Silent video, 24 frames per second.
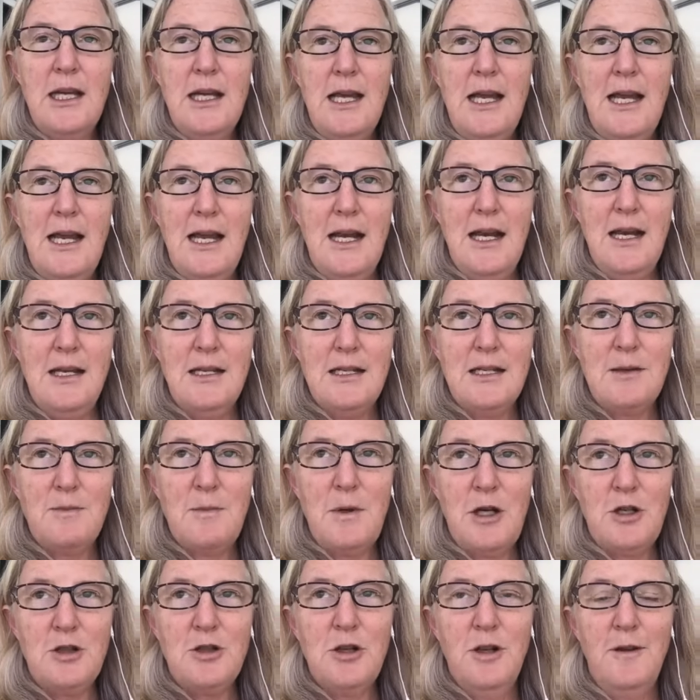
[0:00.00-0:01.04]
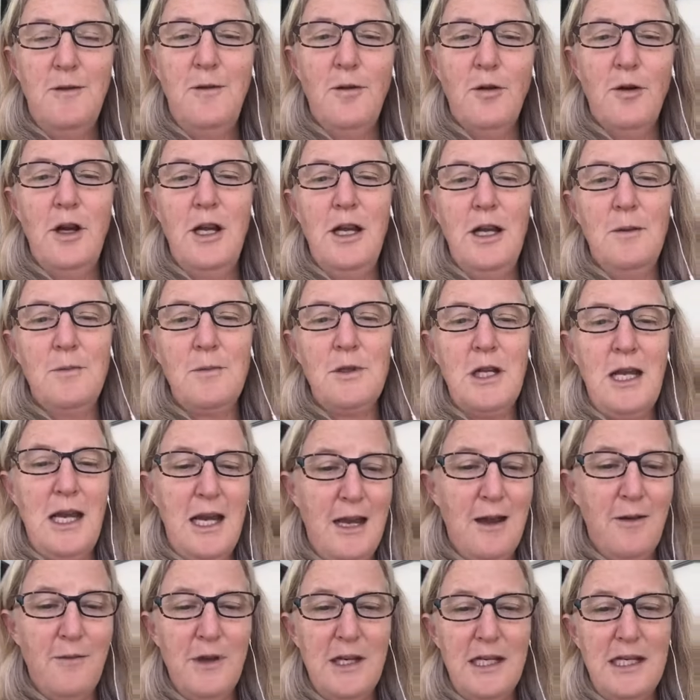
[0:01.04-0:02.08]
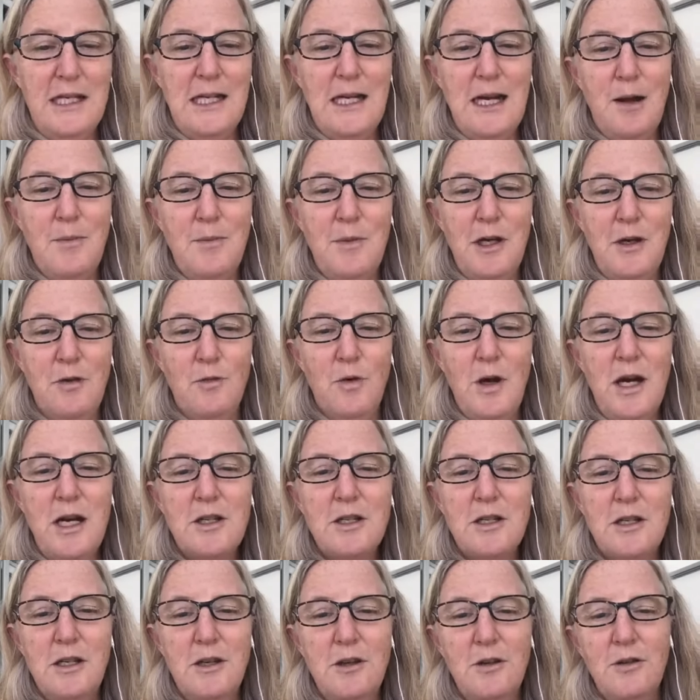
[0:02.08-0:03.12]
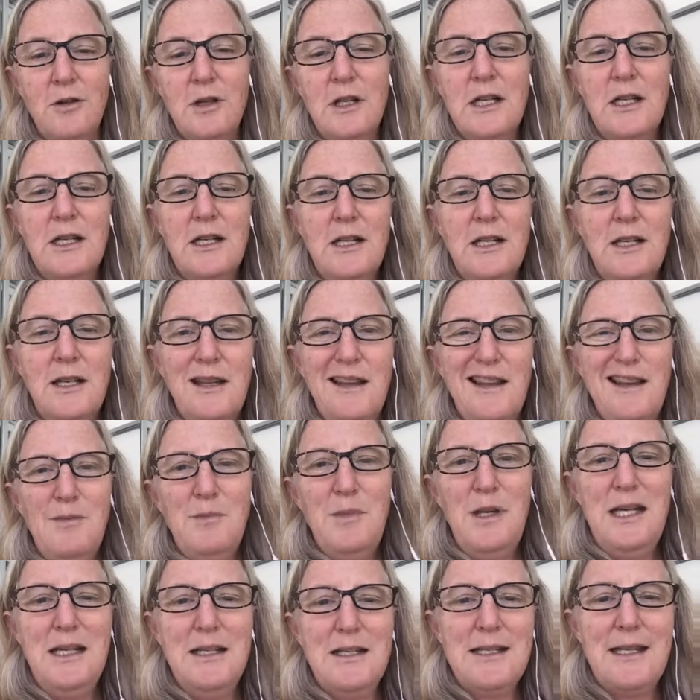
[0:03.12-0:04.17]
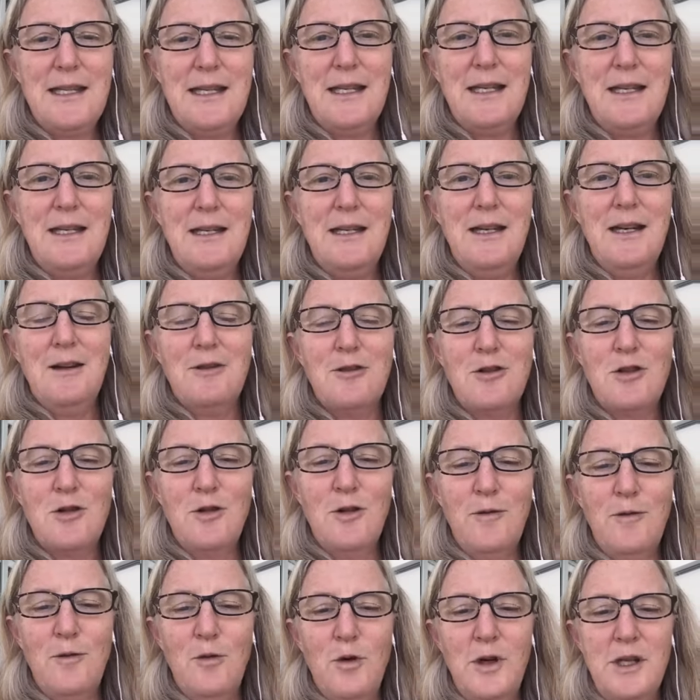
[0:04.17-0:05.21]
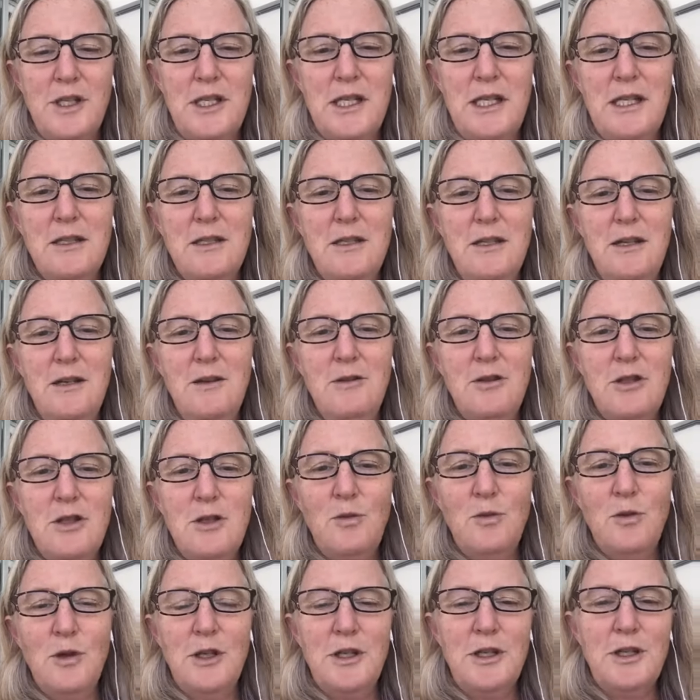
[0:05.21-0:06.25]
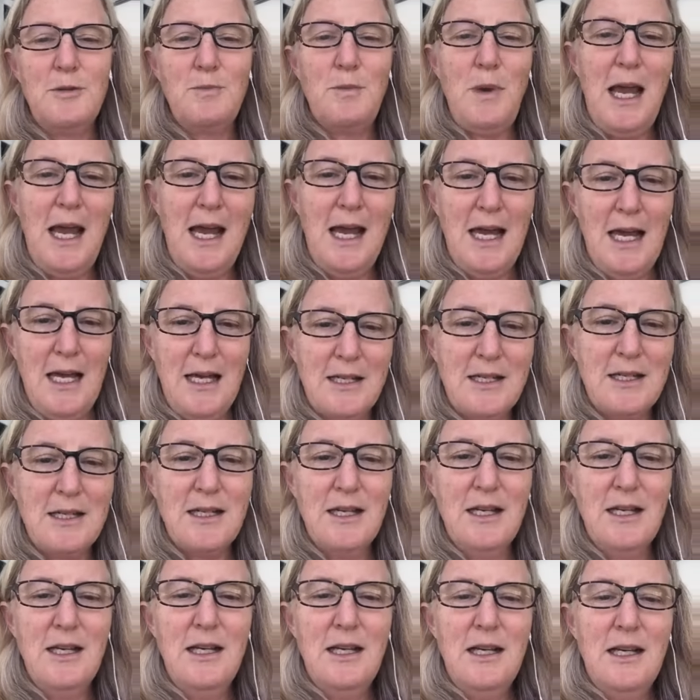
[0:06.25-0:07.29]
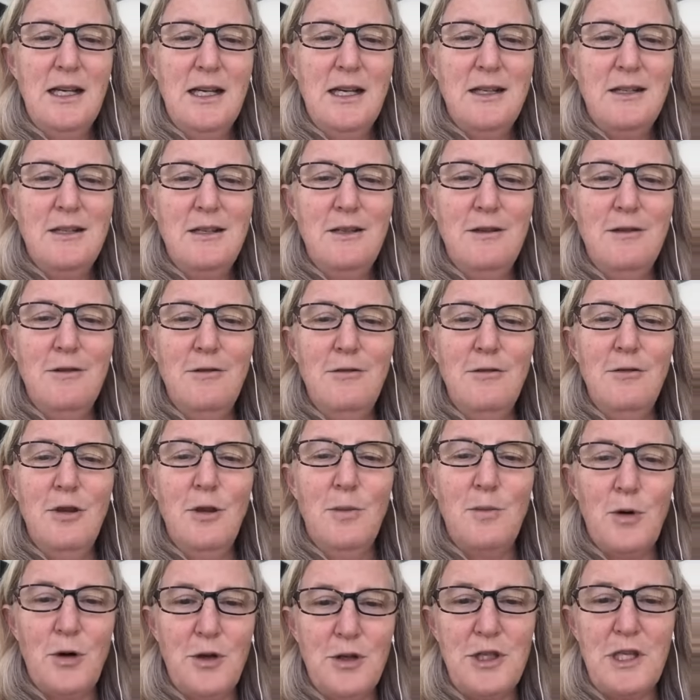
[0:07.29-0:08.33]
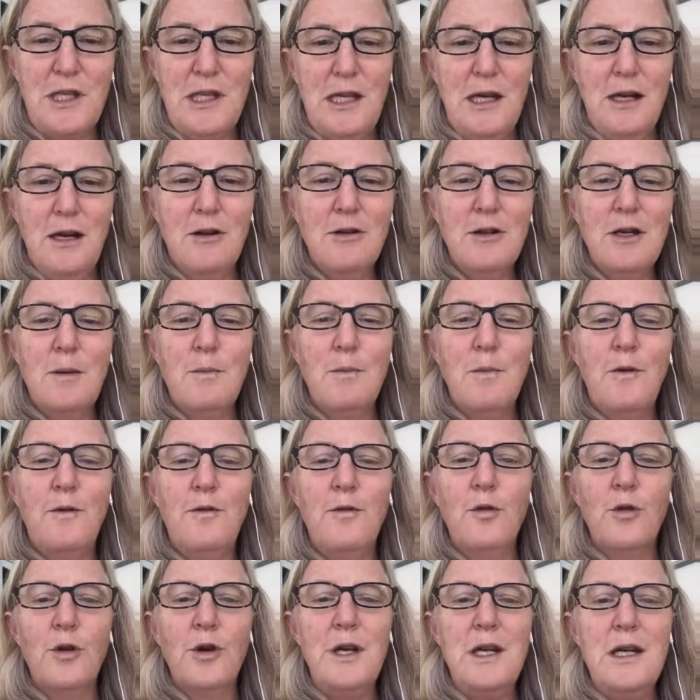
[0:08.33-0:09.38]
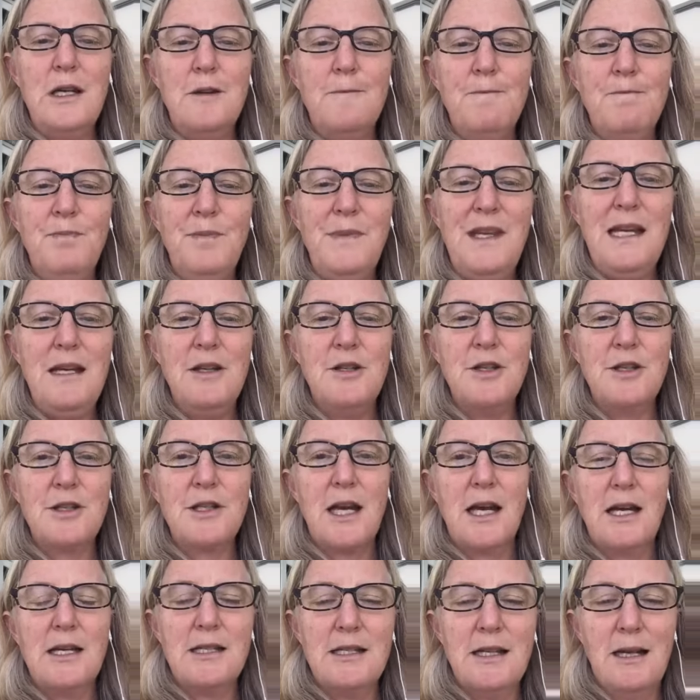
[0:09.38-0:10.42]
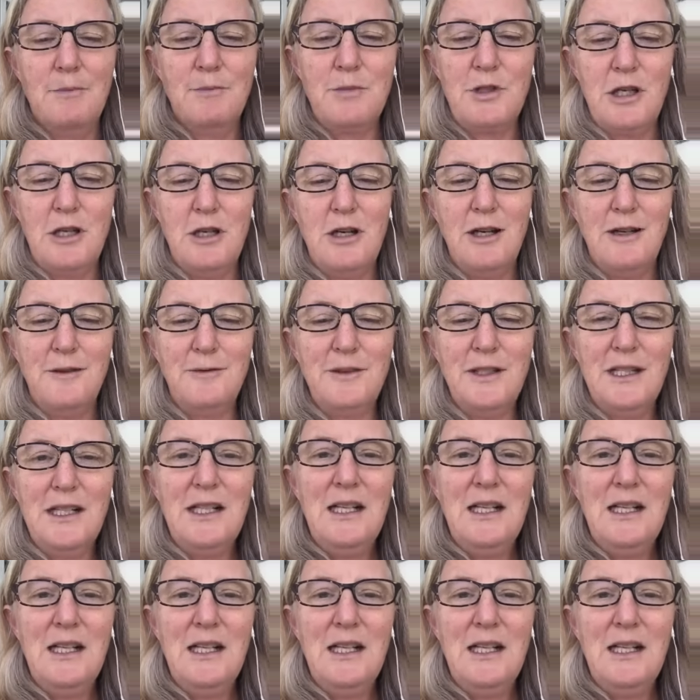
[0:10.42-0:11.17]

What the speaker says: And especially for him to have ended up in rescue, that means that, sort of once his use was passed to the person that owned him before, he just got dumped off.